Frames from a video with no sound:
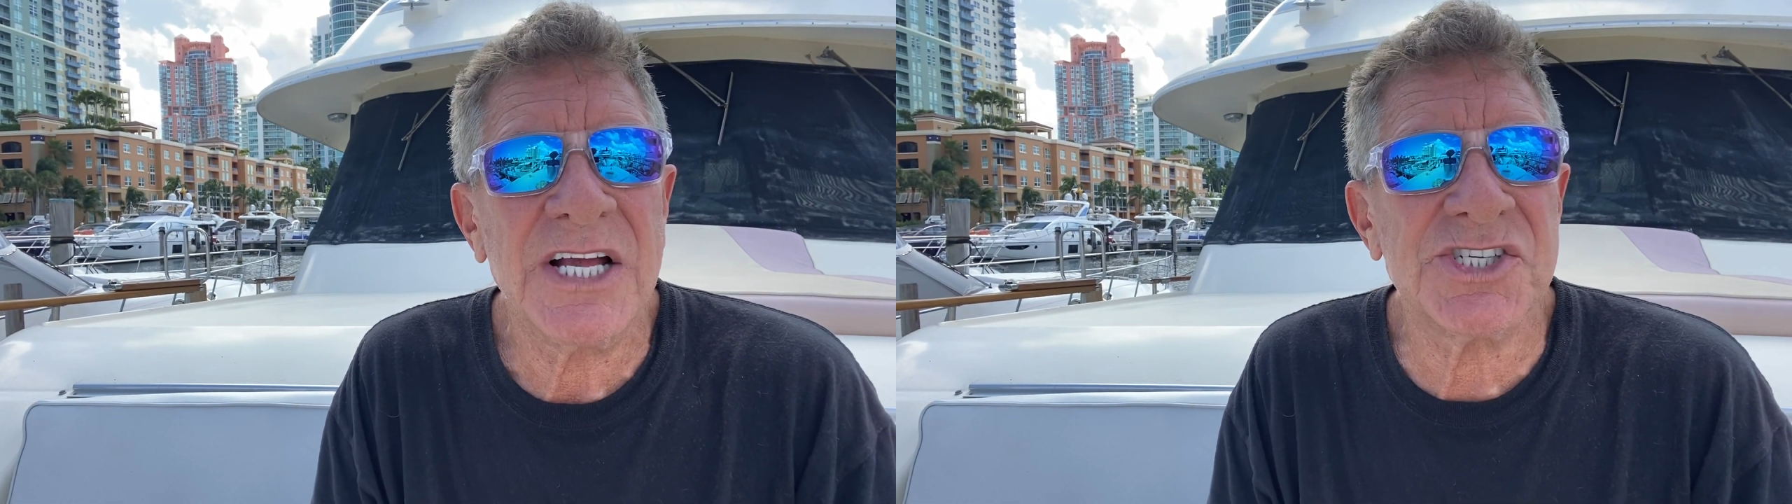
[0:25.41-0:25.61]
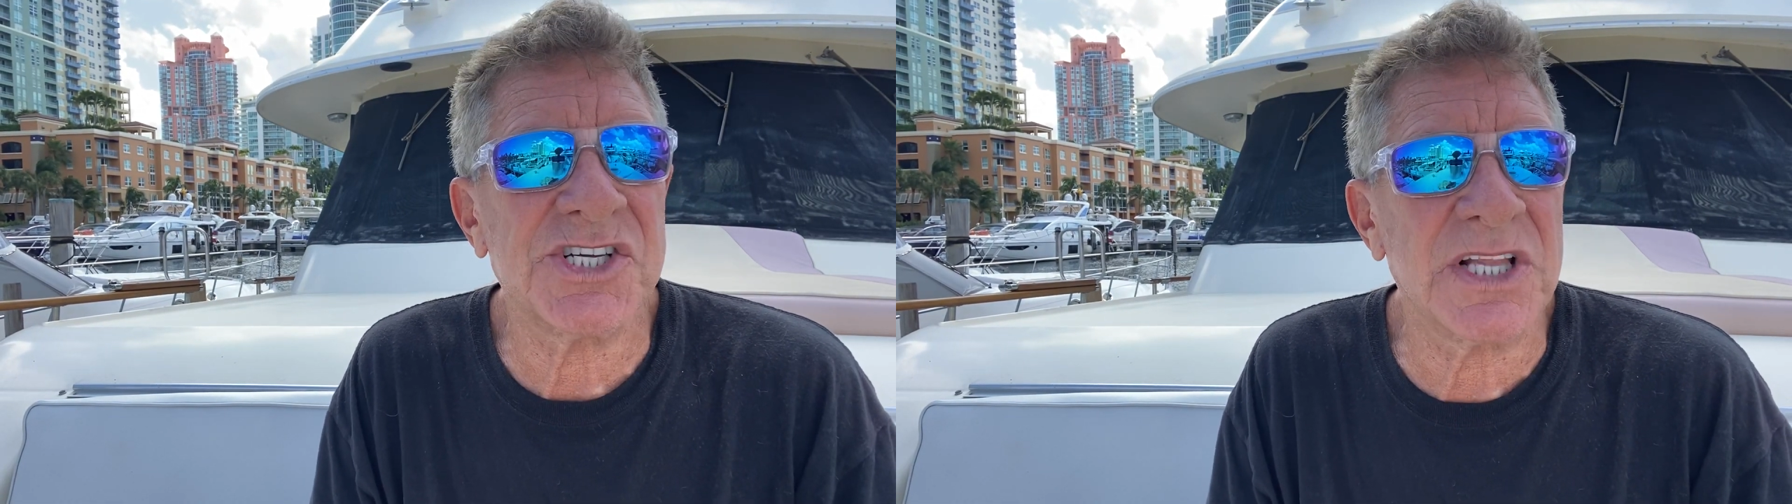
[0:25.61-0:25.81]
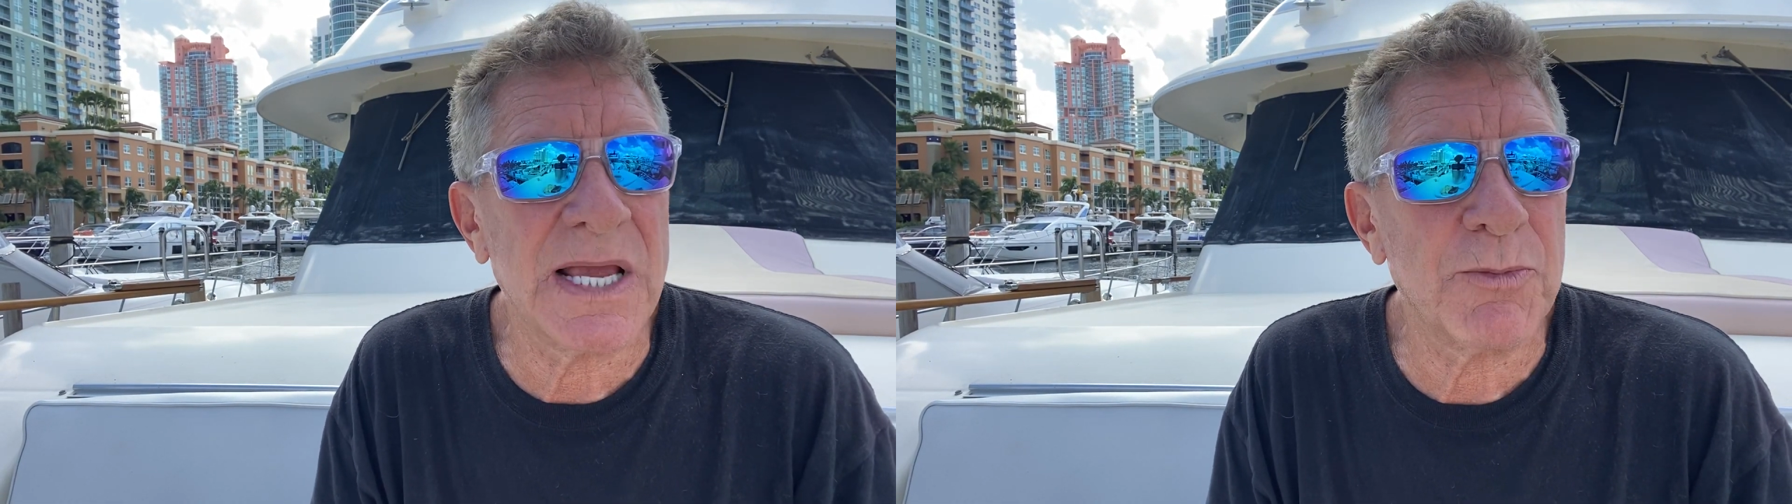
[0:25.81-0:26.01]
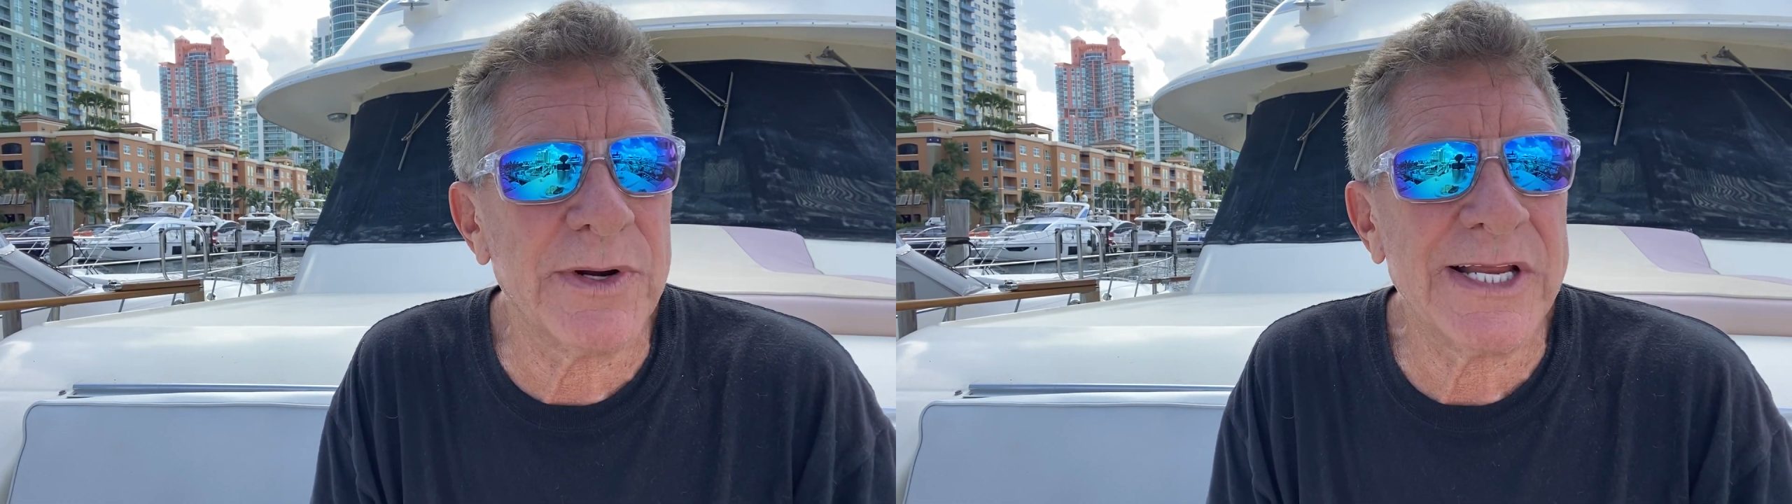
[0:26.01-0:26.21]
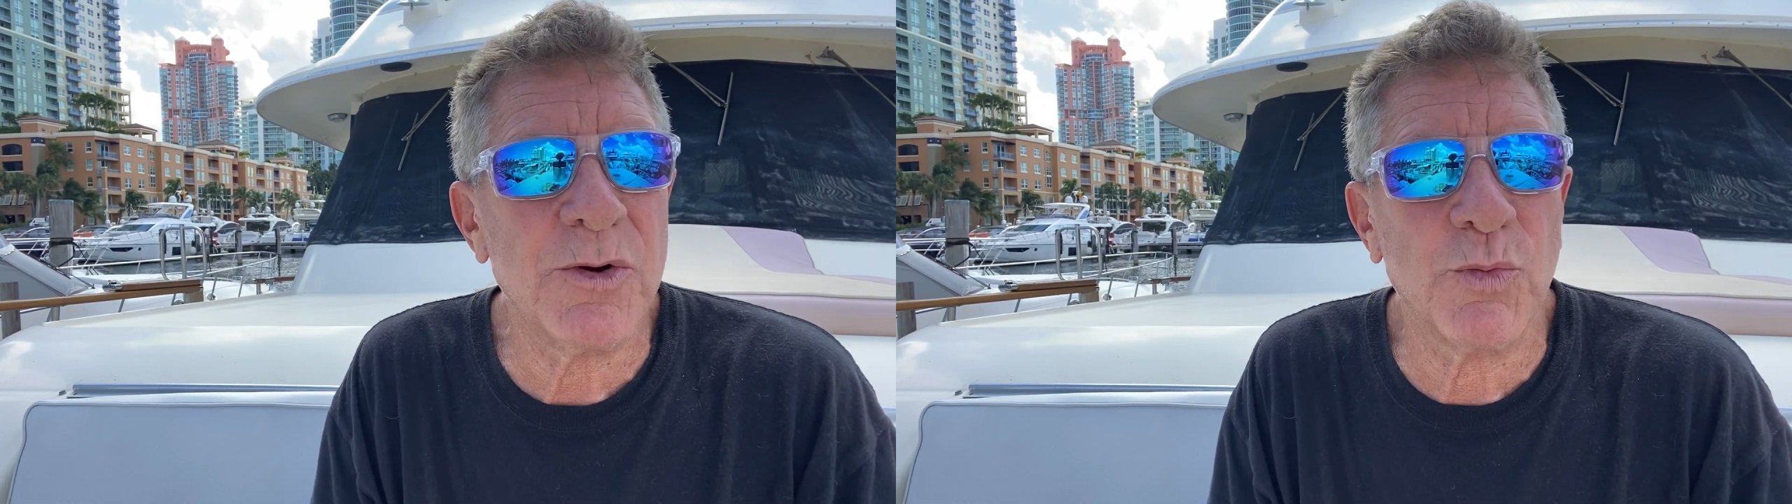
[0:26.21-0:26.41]

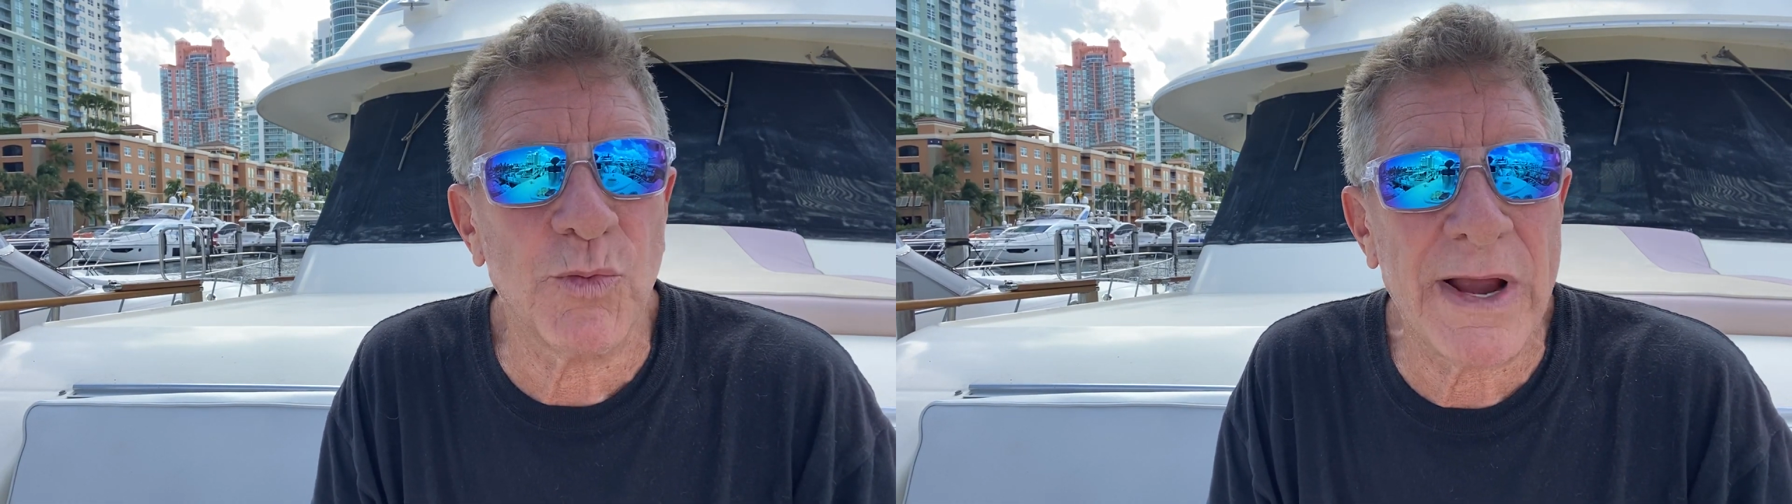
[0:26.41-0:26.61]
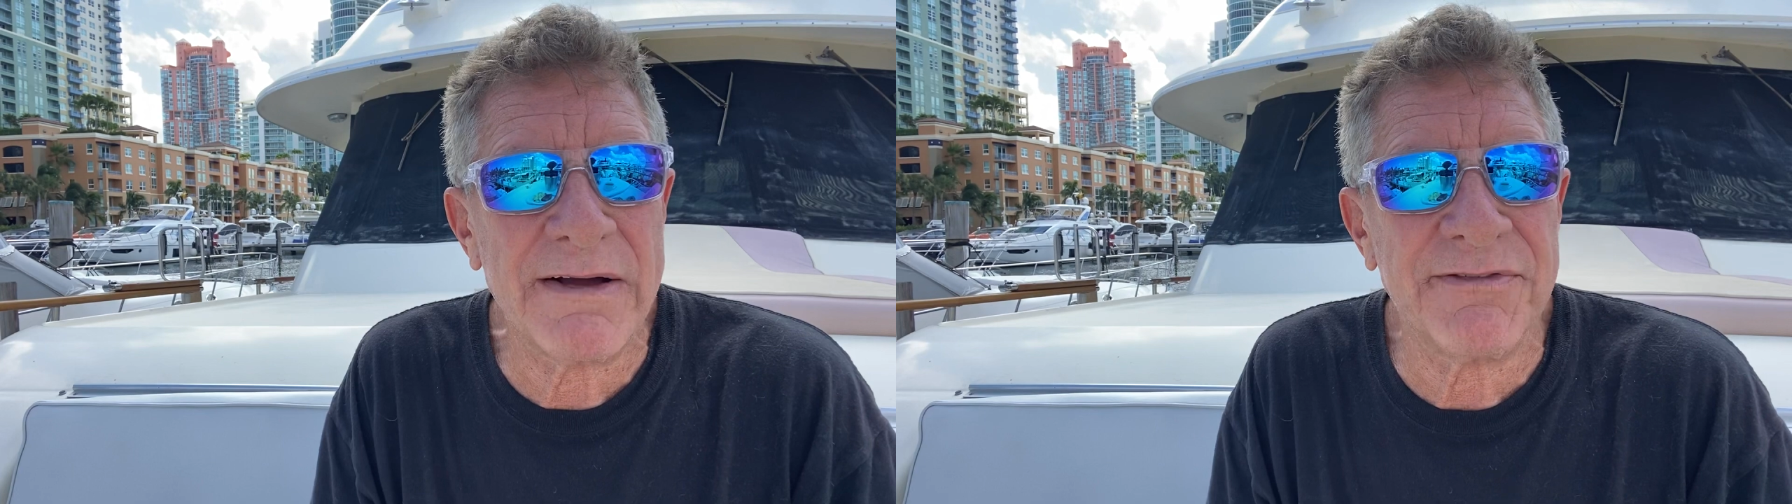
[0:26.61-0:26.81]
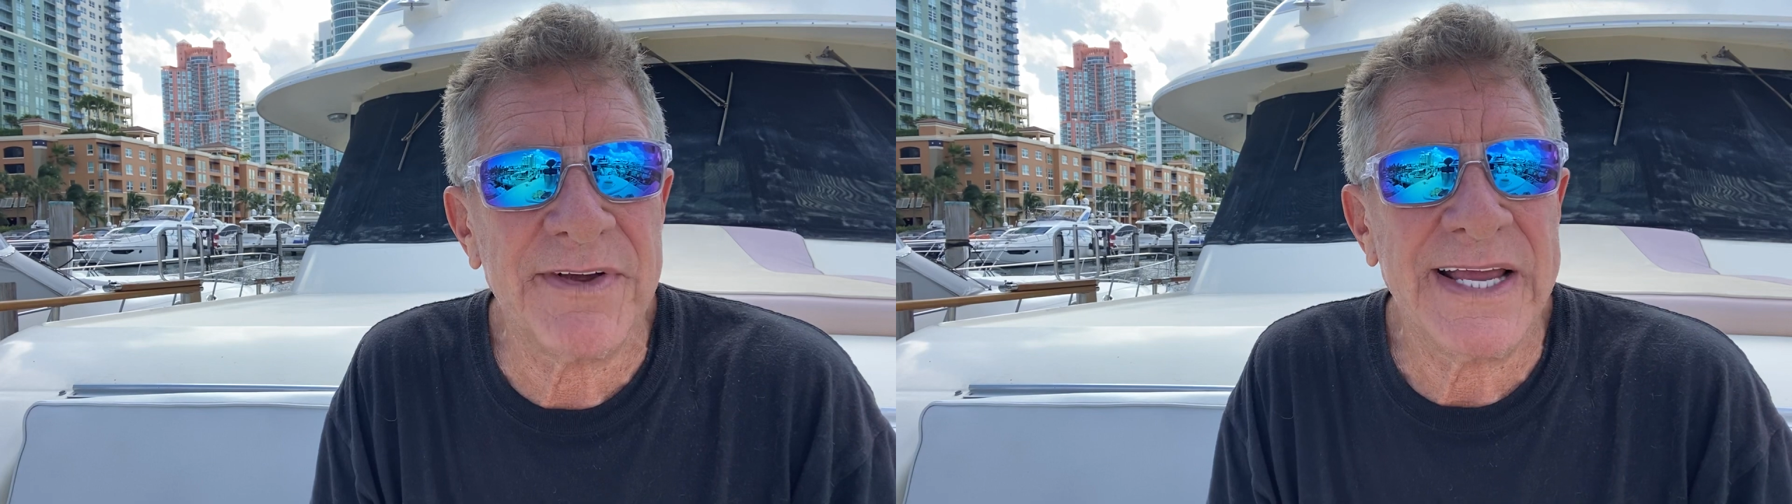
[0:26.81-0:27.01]
celebrity ref